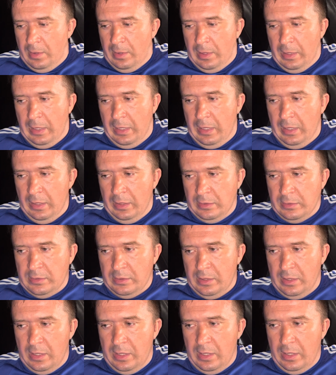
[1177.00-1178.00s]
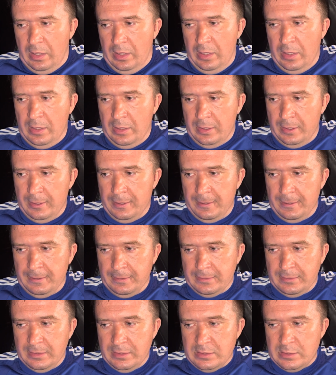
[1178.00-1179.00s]
And
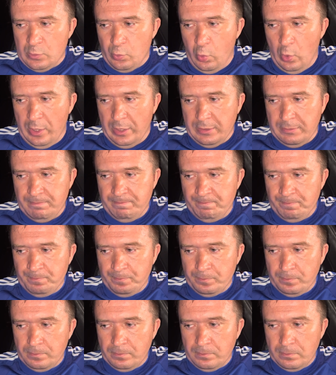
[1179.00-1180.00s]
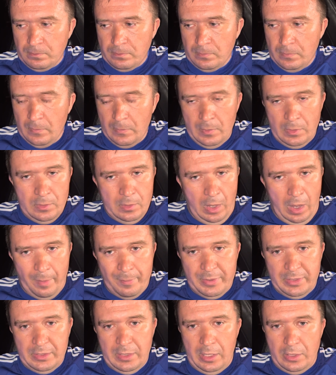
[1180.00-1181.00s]
this one, I
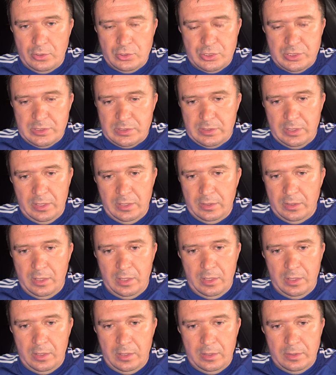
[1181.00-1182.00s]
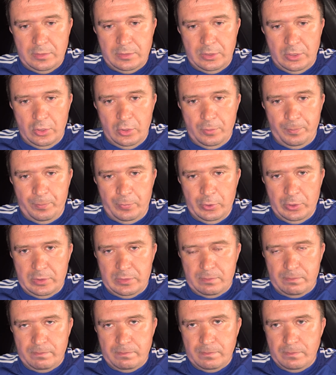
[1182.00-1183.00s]
mean, I could just then
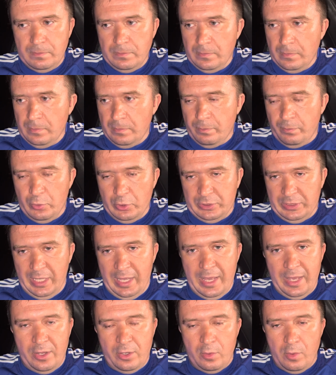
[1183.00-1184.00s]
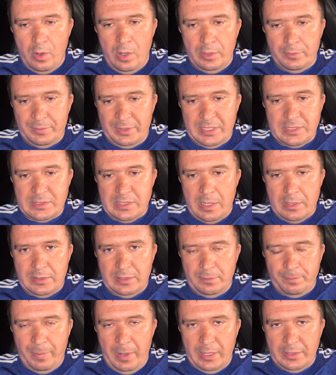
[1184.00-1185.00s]
put the header on, because I
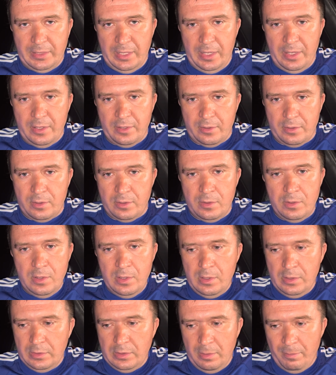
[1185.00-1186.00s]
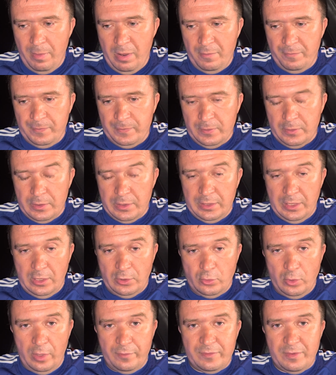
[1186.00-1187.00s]
did buy the header, the muffler, and I
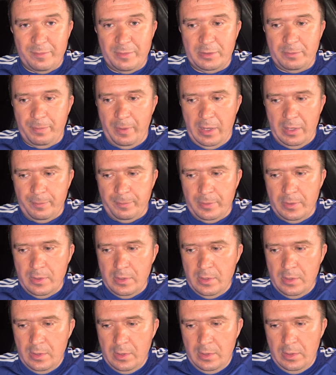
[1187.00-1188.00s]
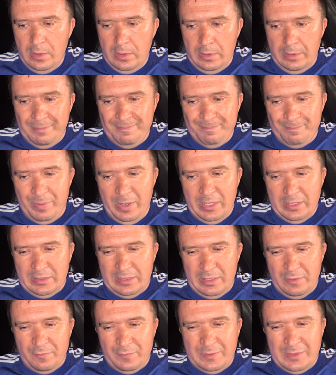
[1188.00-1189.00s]
do have the mid pipe. But
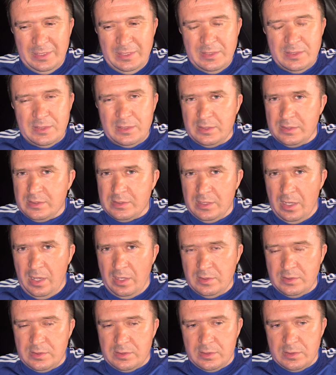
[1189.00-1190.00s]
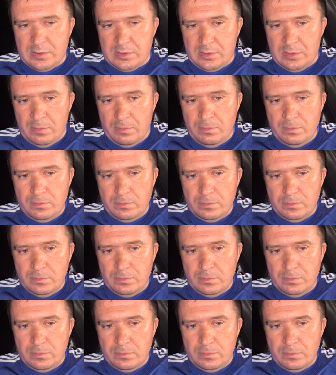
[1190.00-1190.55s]
if this exhaust system